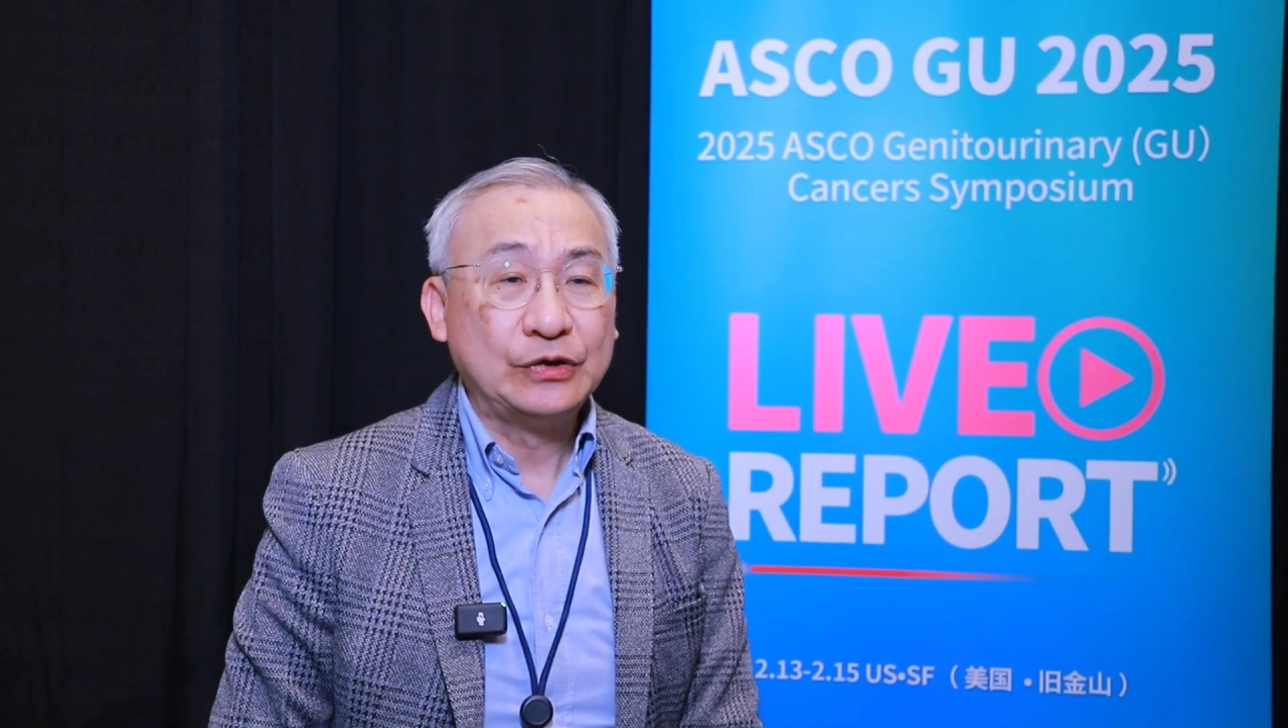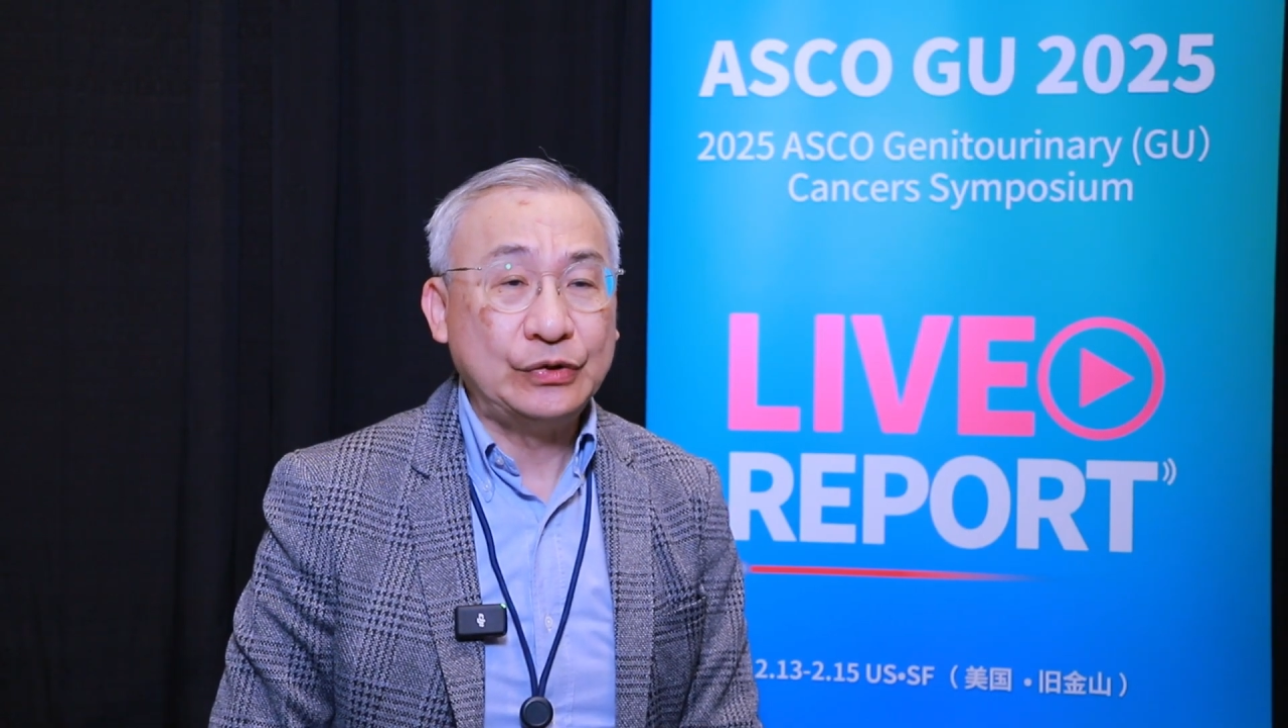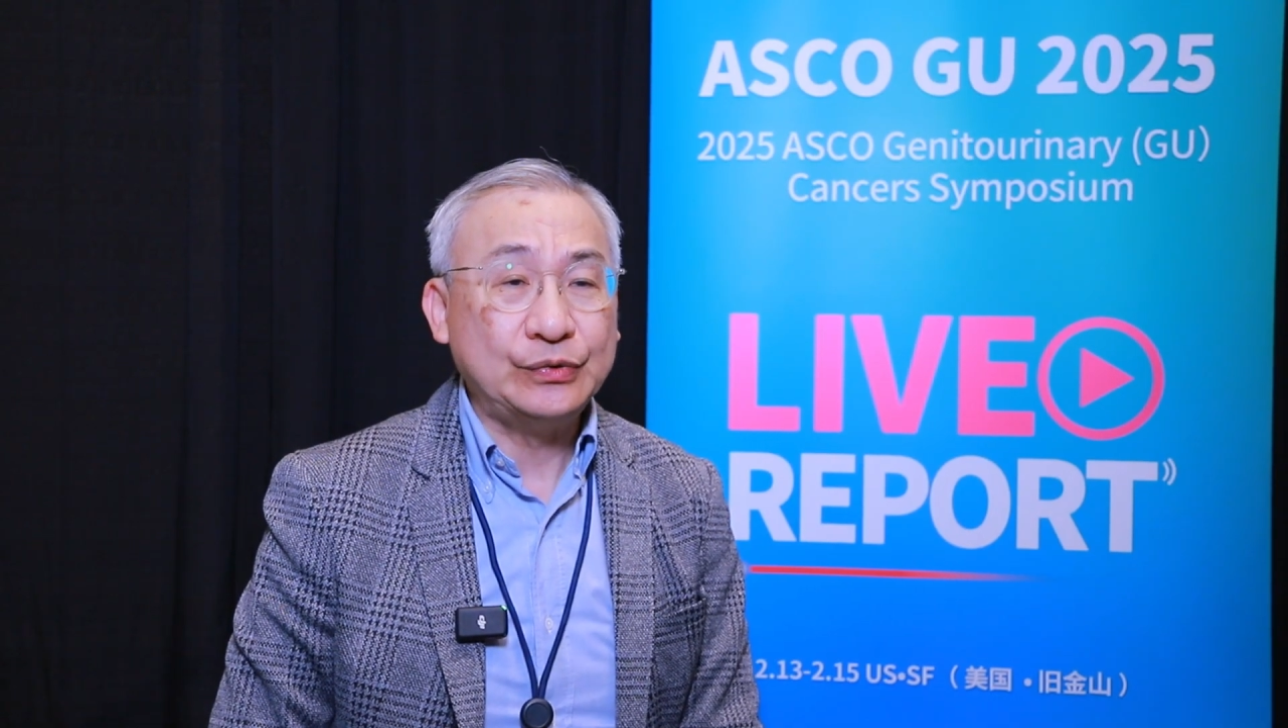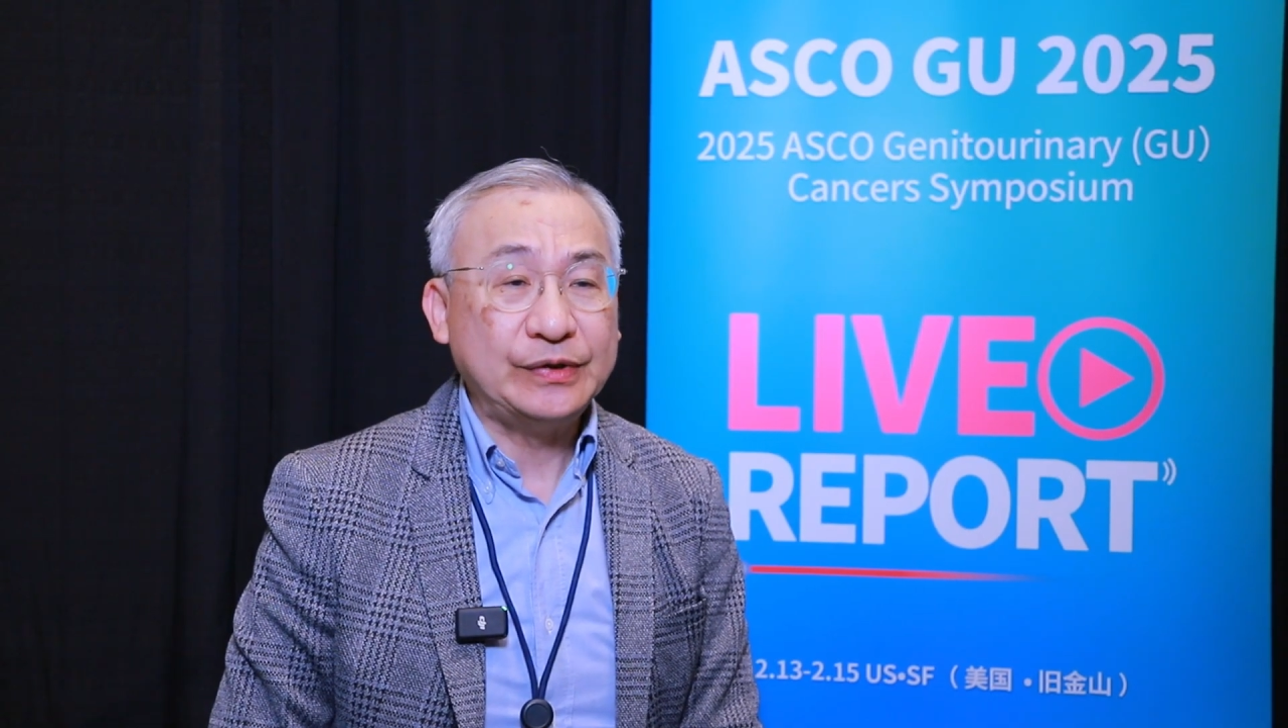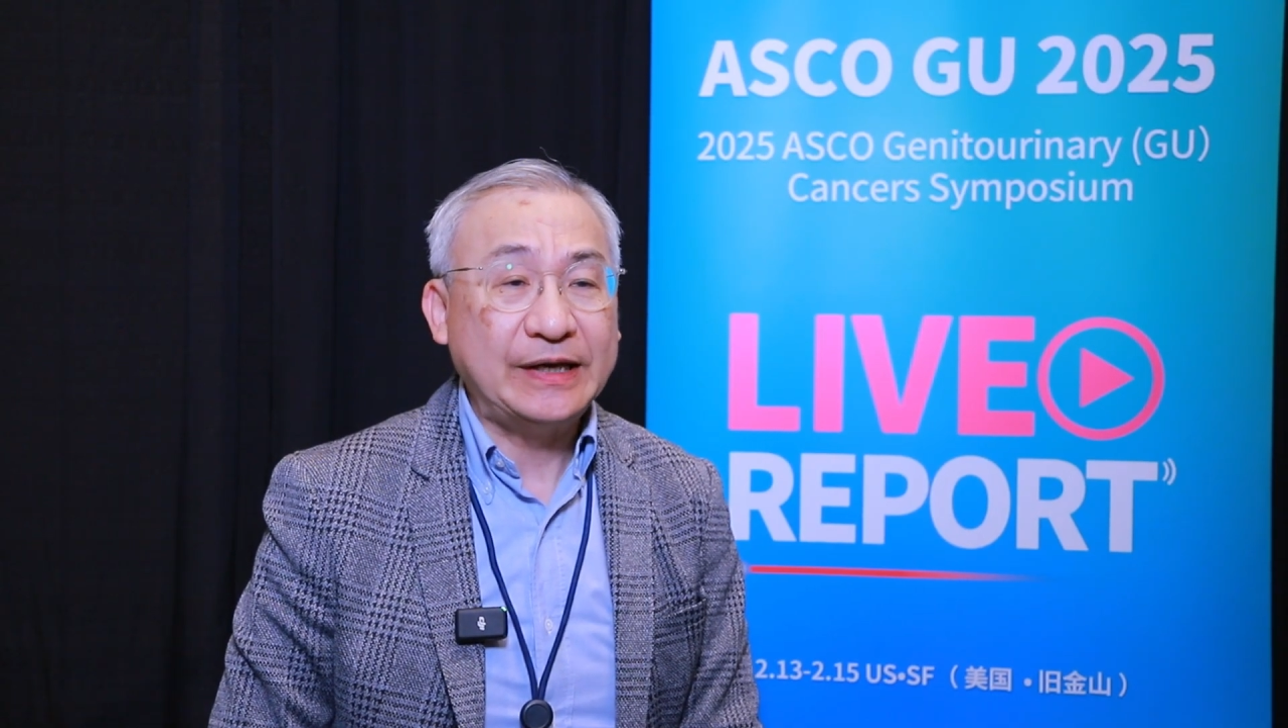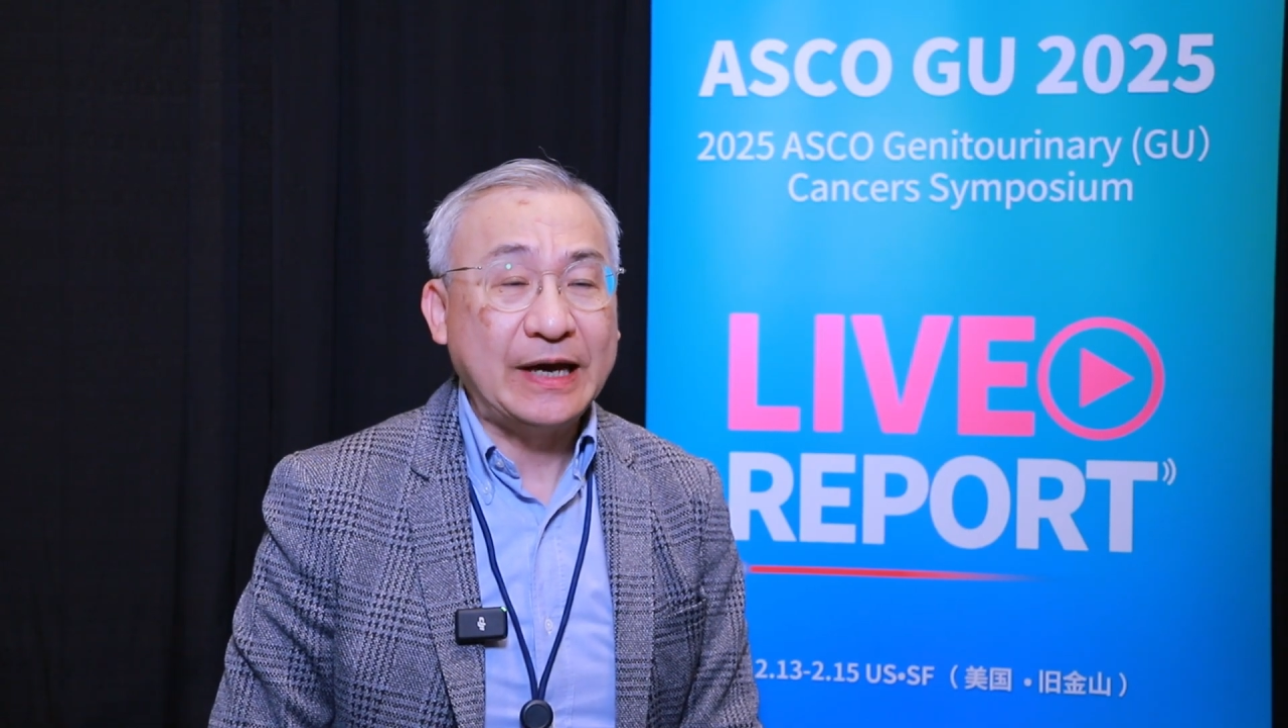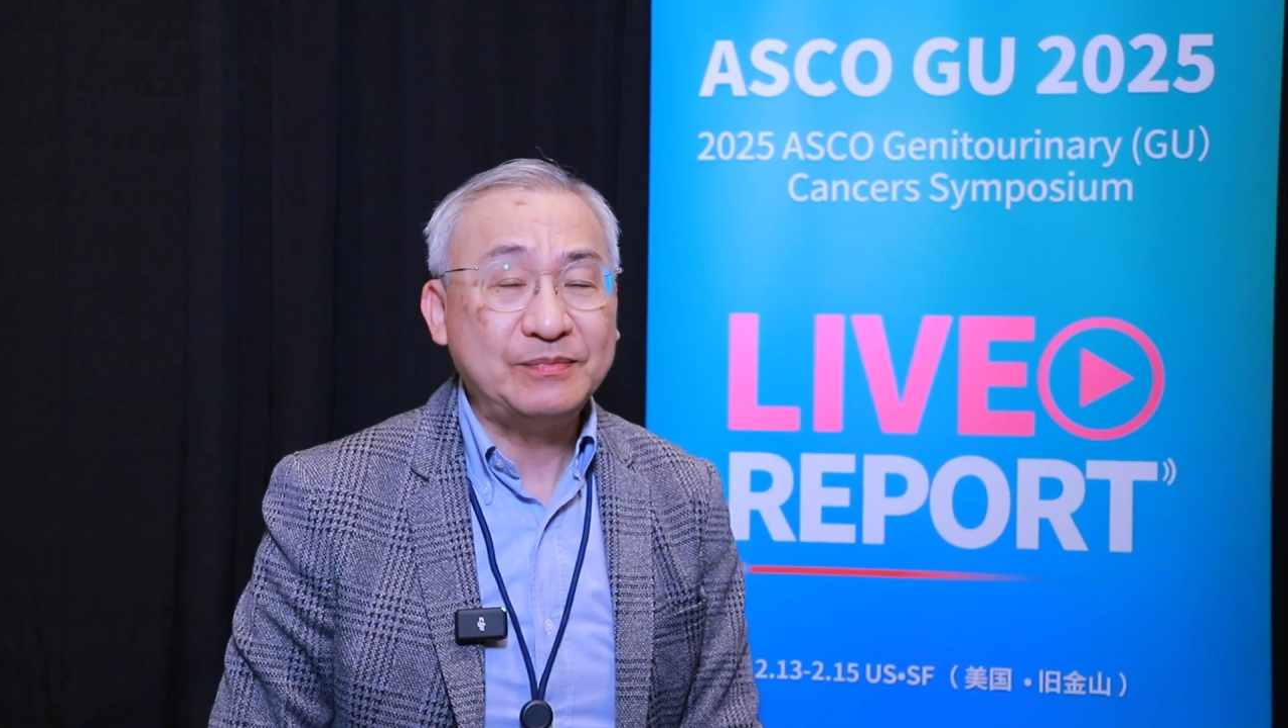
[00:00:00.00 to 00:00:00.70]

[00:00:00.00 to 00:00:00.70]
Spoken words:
to the